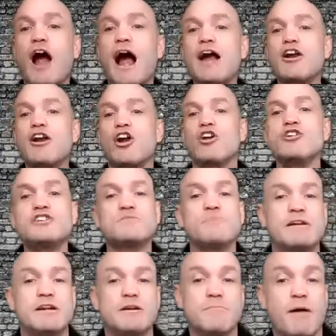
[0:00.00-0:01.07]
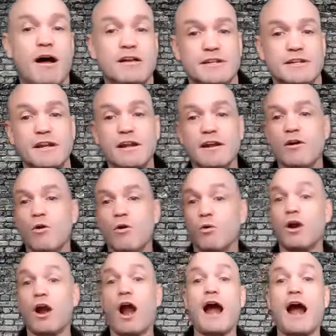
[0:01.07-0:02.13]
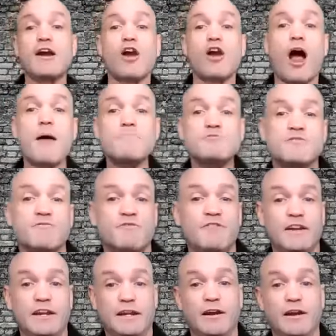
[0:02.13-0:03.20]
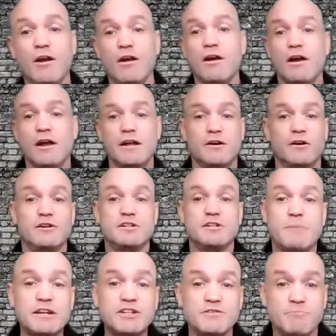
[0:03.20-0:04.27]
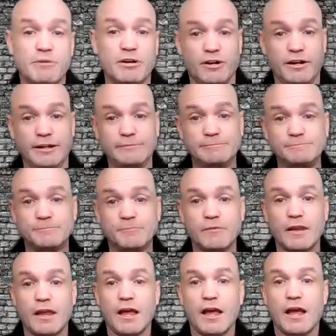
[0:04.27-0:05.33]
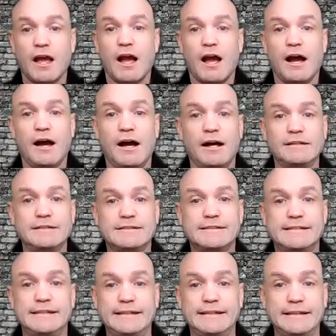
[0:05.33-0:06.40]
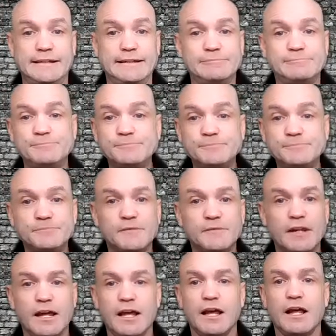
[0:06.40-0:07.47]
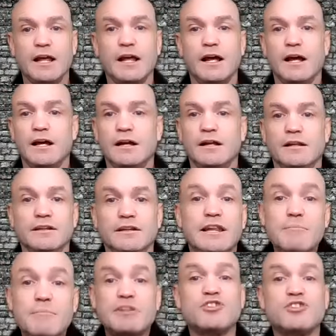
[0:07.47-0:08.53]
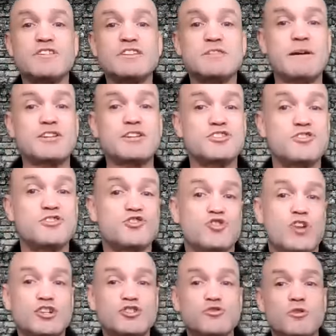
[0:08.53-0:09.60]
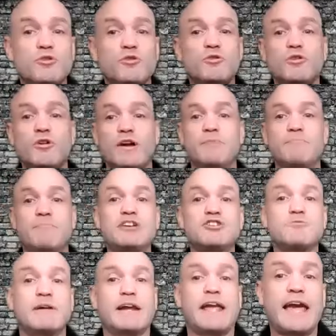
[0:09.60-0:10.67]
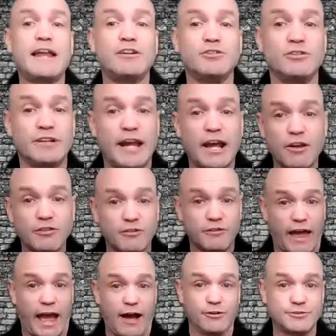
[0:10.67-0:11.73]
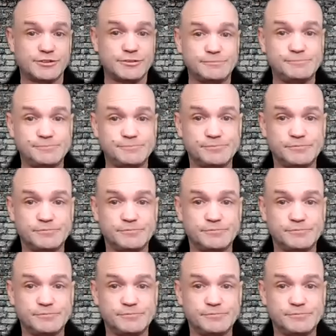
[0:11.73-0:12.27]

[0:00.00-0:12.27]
a higher earnest money deposit or a higher option fee or inspection period. Let's see. Limit your inspections to structural and major mechanical and health of the house.